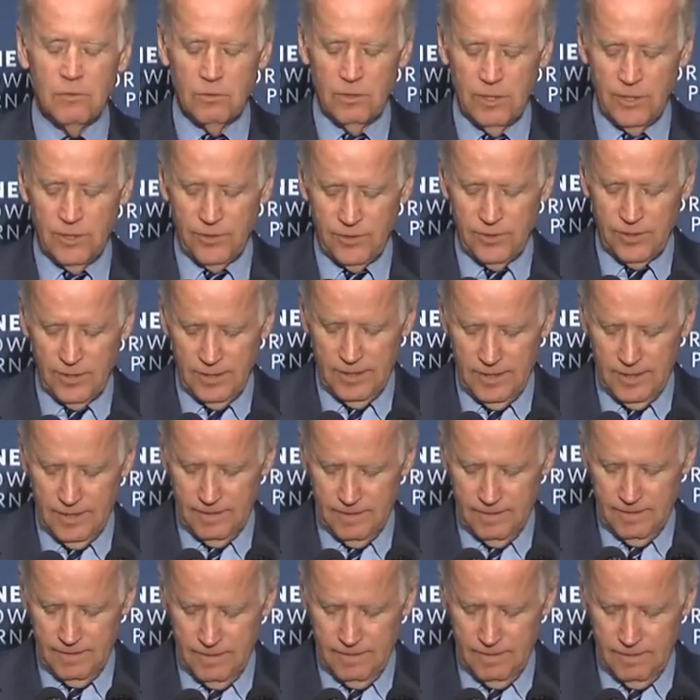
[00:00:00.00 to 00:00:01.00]
with
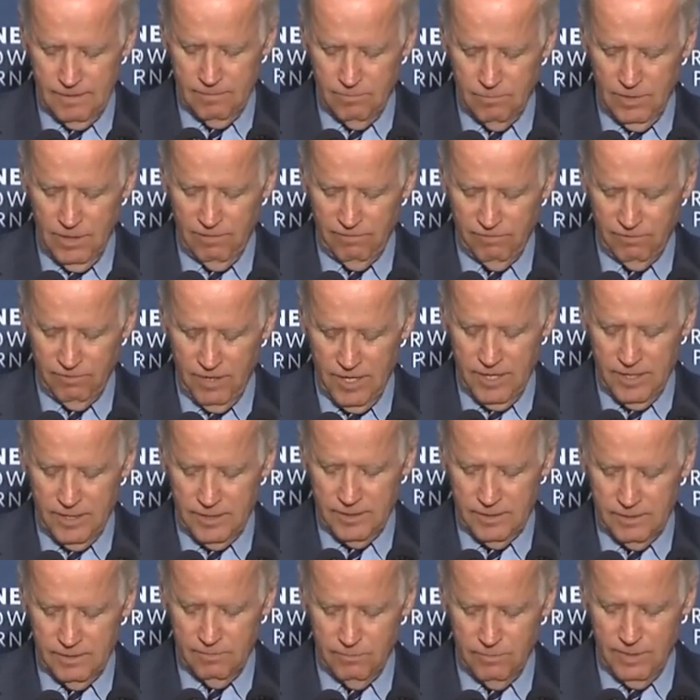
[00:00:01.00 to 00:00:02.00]
my
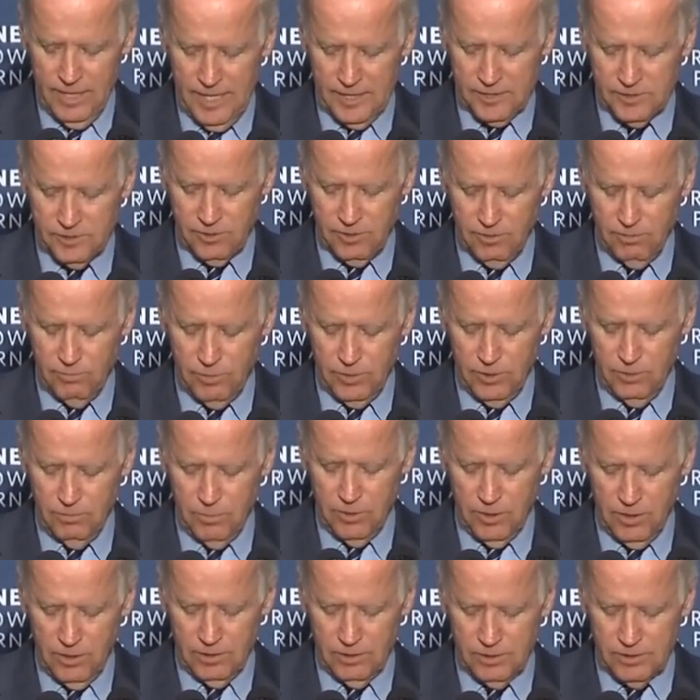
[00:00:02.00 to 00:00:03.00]
friend, Ambassador Bill
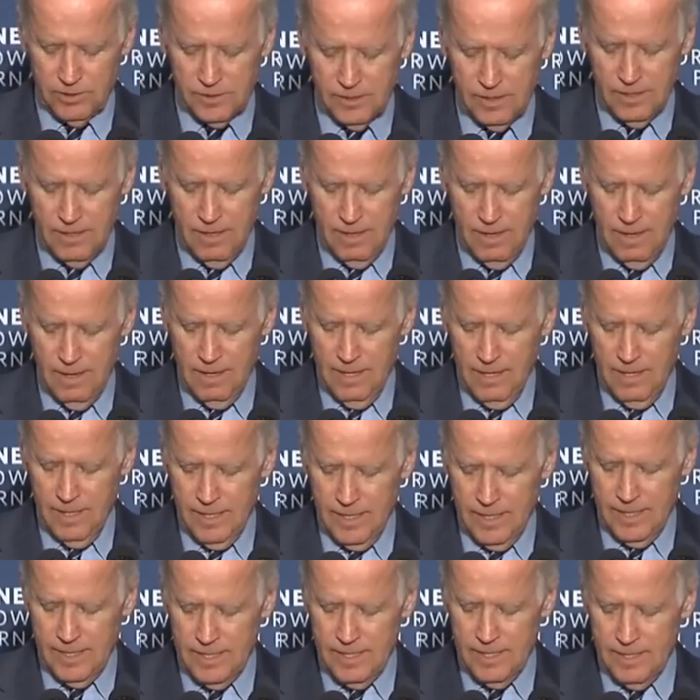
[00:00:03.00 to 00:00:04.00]
Burns.
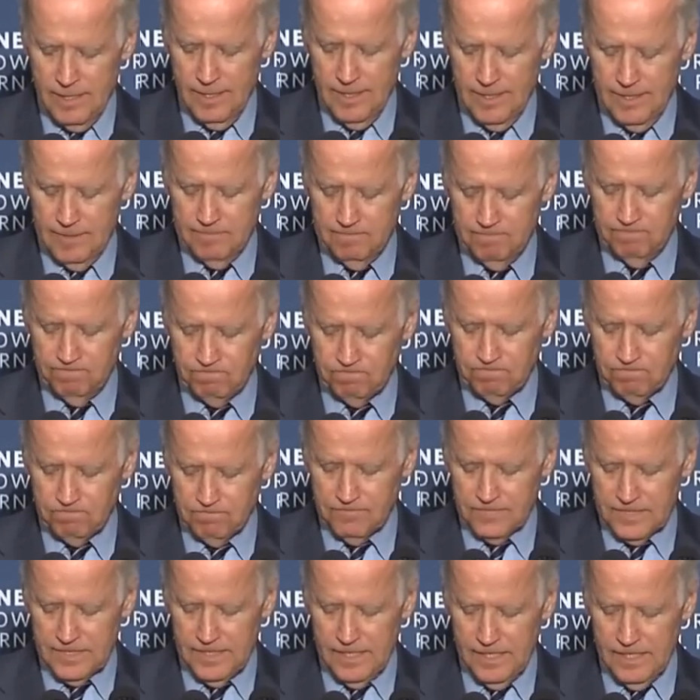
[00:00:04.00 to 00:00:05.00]
He,
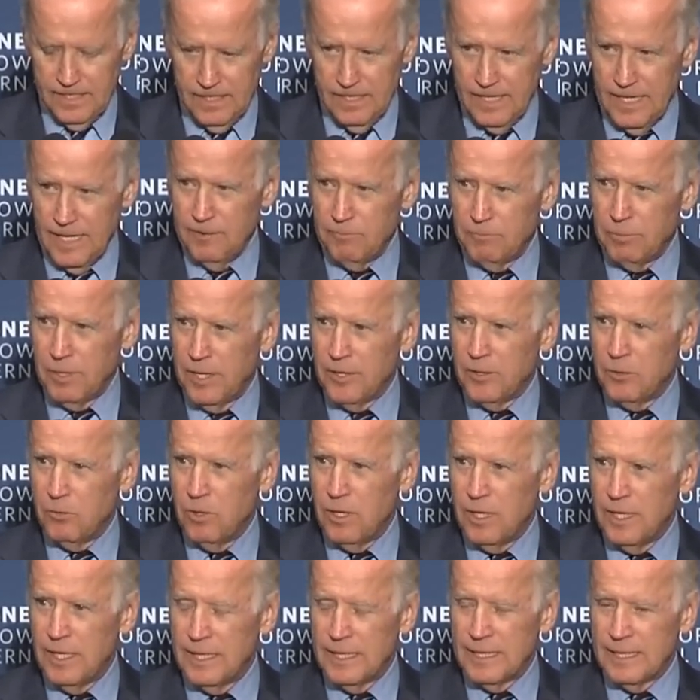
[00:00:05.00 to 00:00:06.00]
and by the
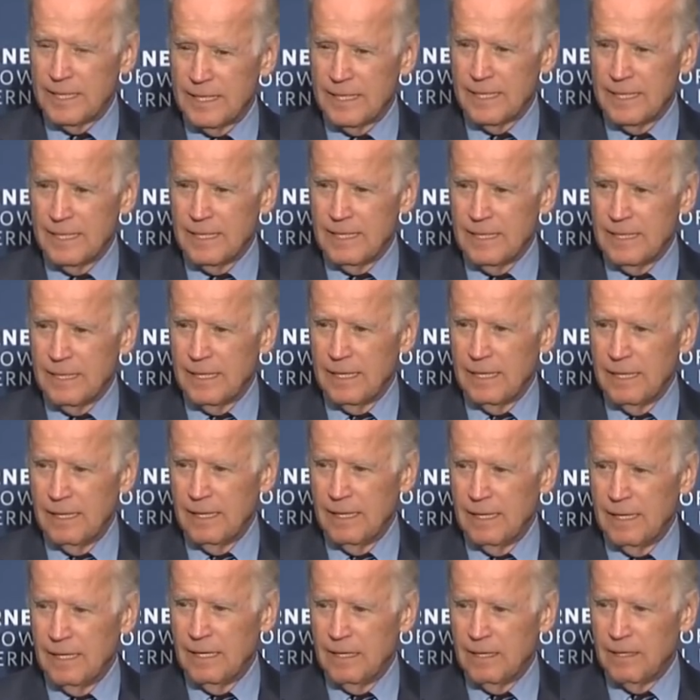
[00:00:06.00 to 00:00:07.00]
way,
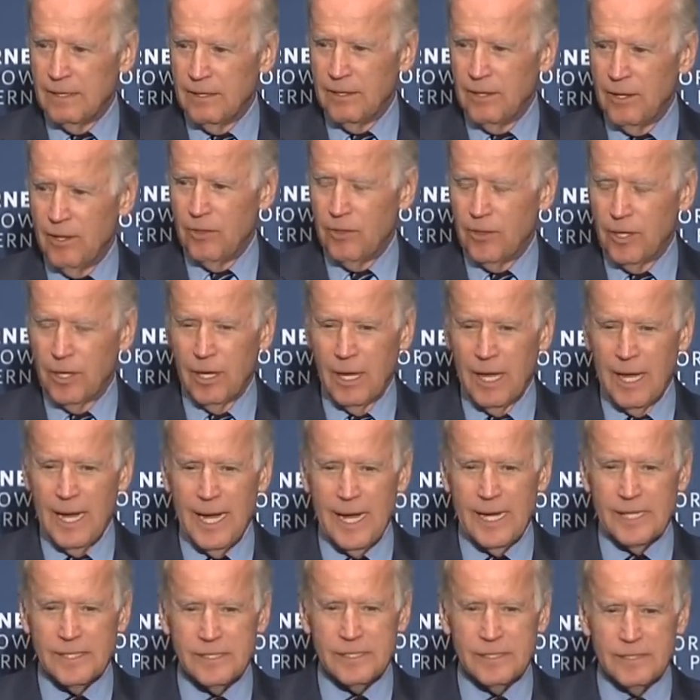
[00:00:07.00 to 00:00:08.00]
the
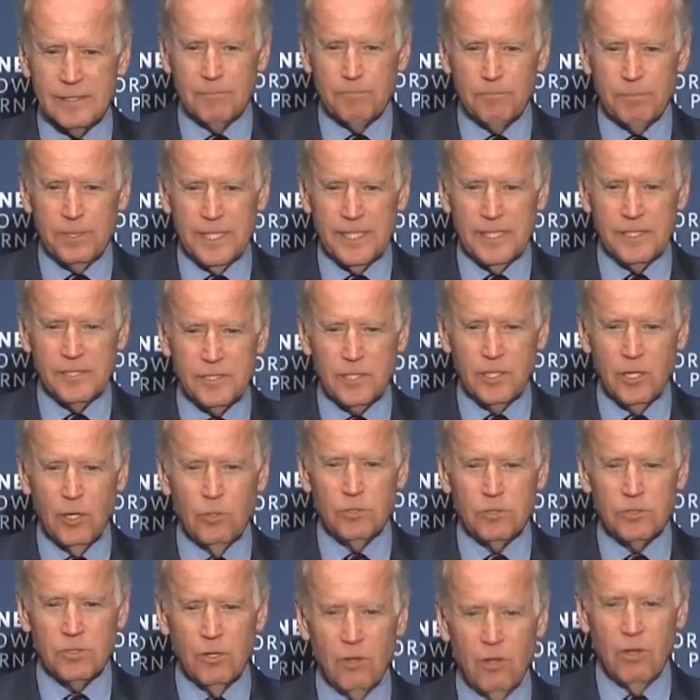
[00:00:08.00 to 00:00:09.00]
last piece
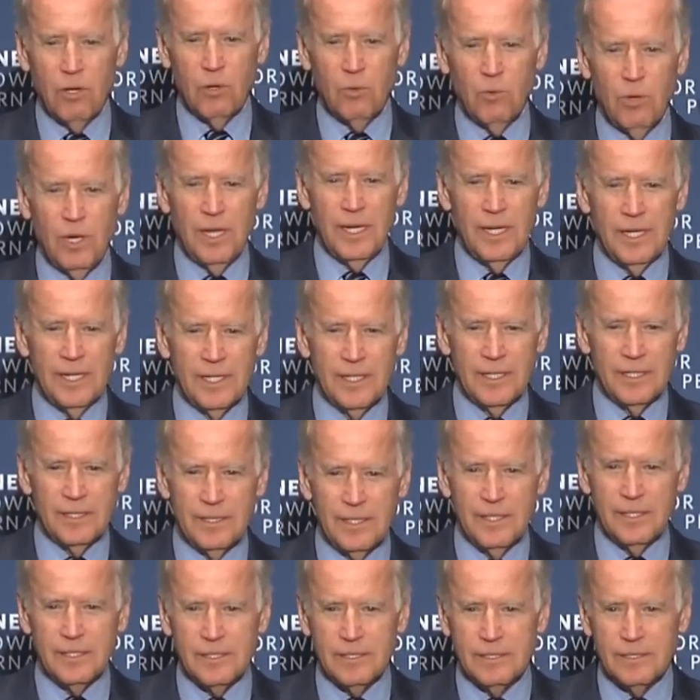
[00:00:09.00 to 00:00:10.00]
goes a long way,
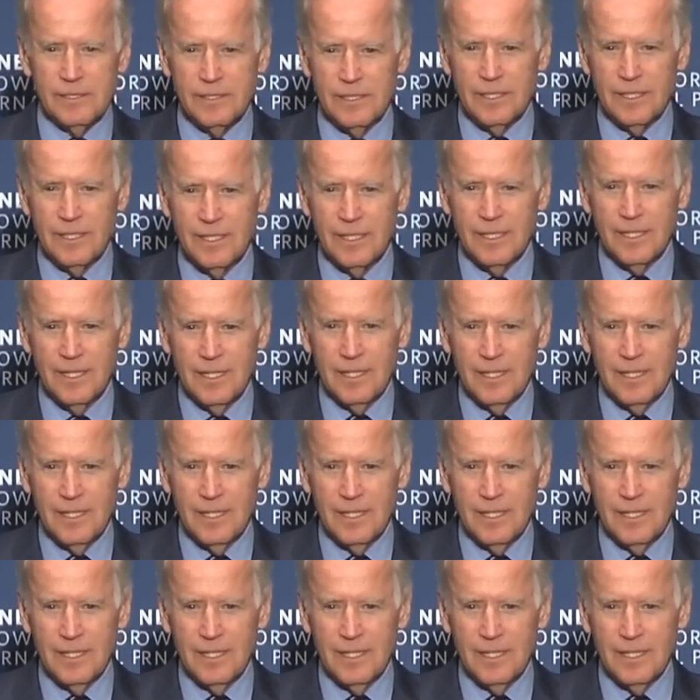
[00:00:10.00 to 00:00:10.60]
decency,